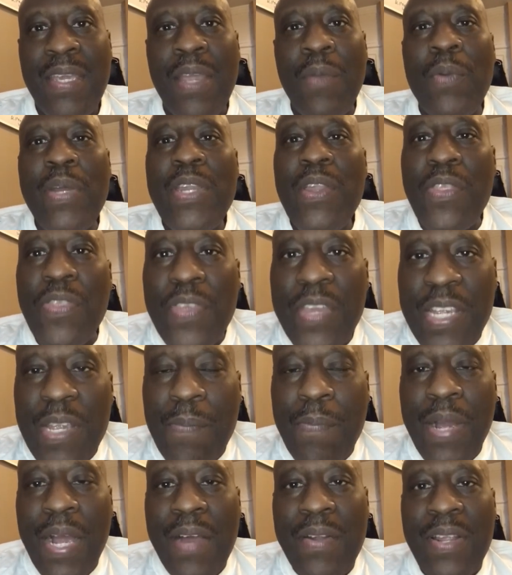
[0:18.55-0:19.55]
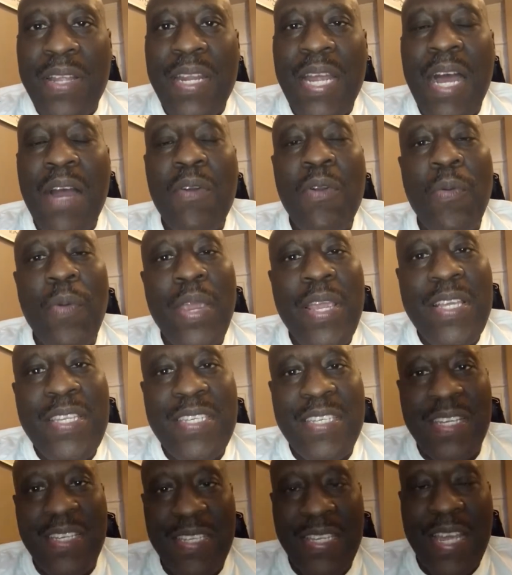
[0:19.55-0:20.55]
And when you think about it, how
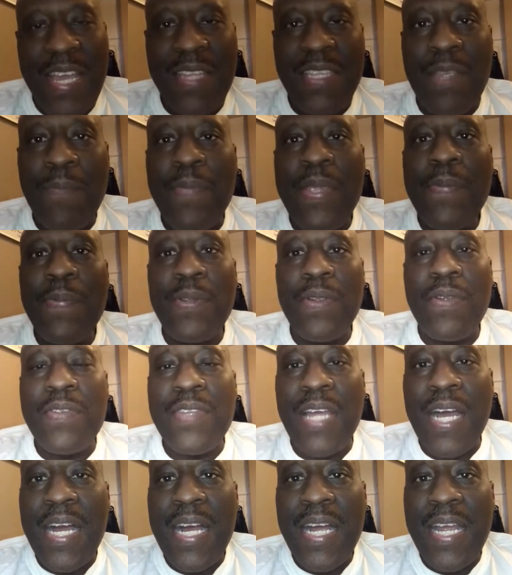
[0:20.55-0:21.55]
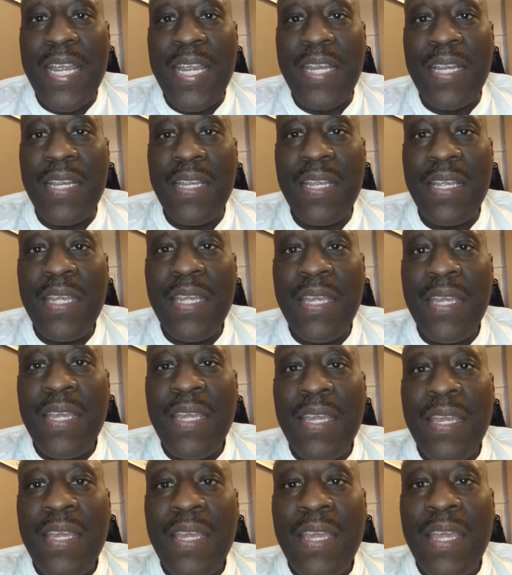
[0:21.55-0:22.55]
crazy is that? That people are dying
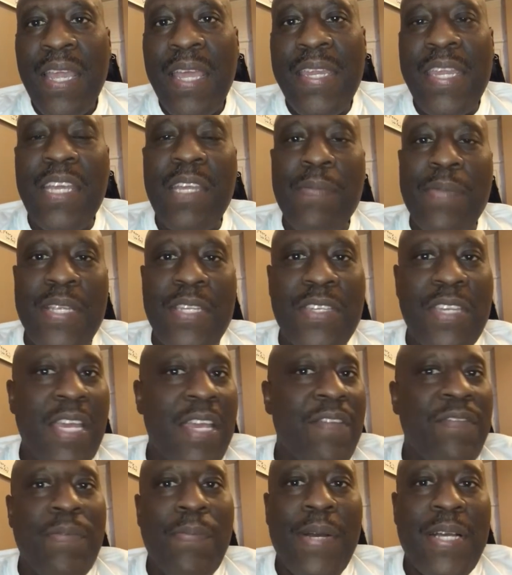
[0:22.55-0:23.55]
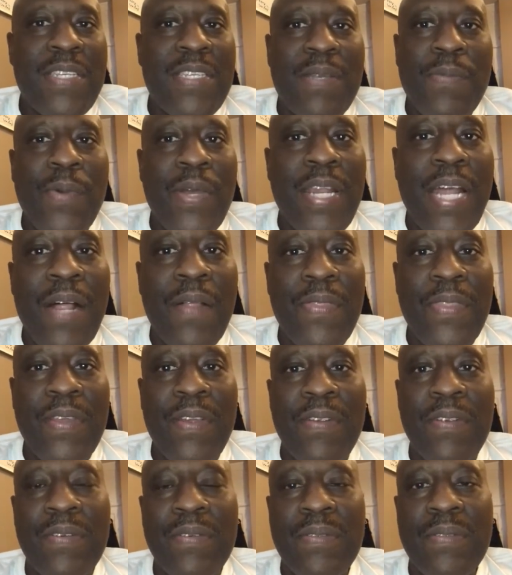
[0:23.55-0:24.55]
and they could be saved by someone out
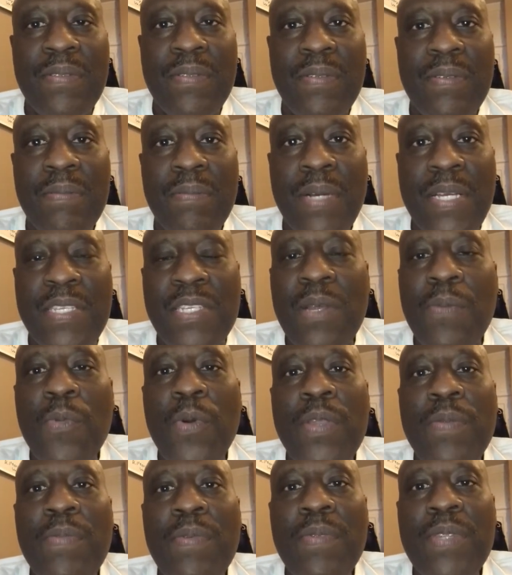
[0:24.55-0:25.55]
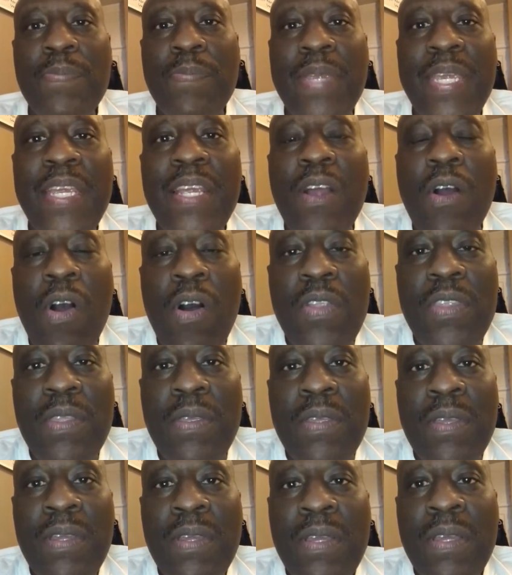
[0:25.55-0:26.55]
there, by someone being on
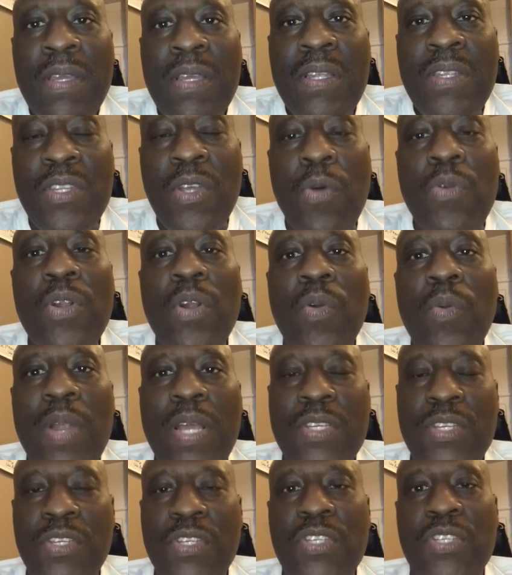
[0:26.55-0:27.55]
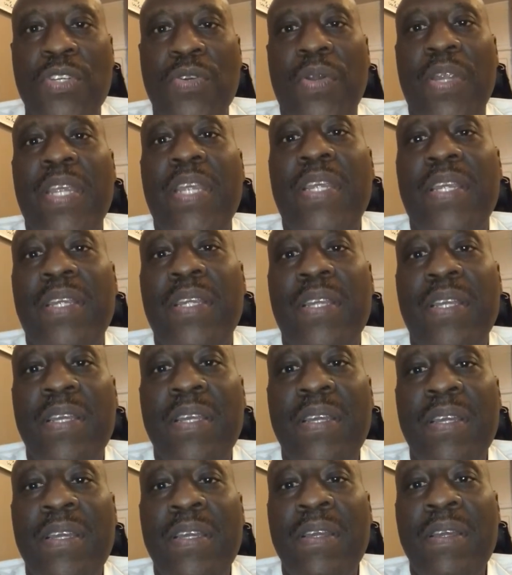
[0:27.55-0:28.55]
the donor registry,
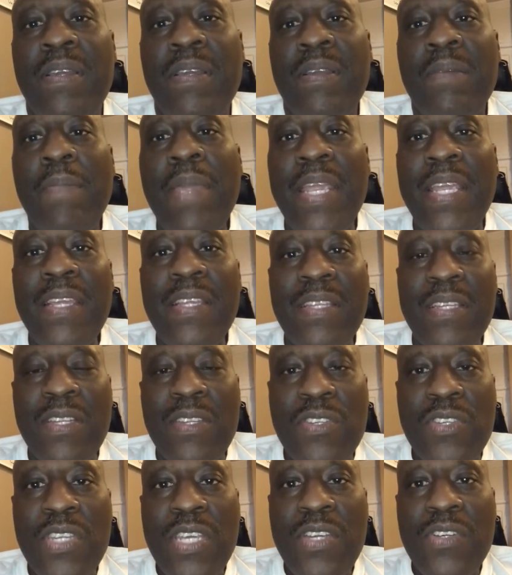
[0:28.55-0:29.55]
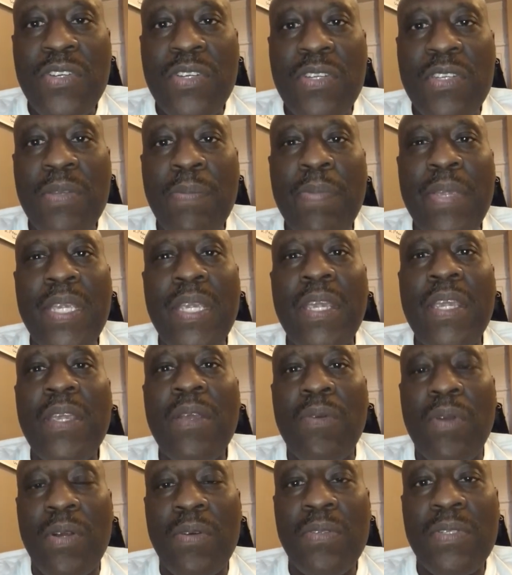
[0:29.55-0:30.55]
making the decision to be a
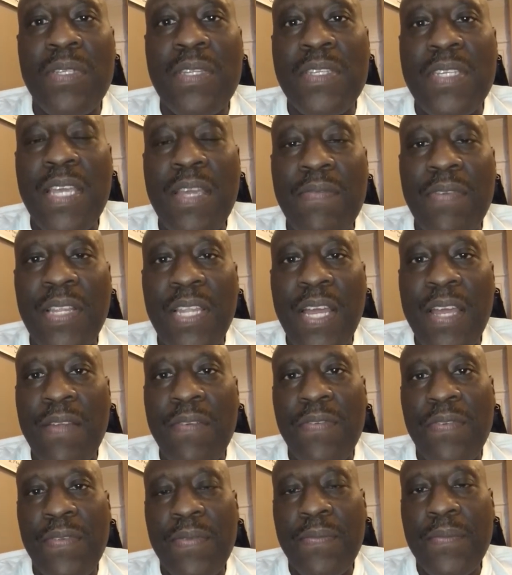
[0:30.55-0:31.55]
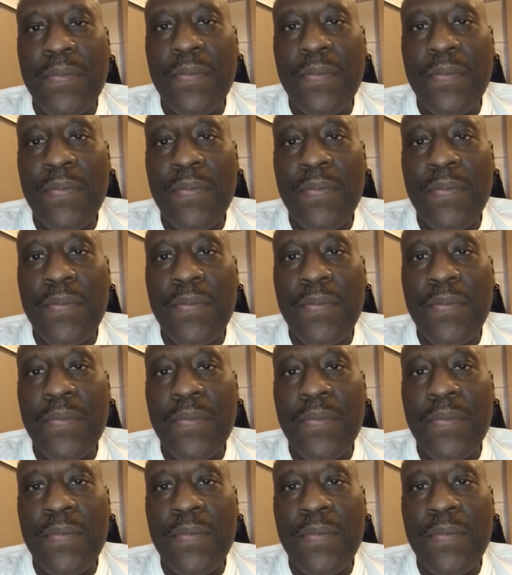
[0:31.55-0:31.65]
hero, to save a life.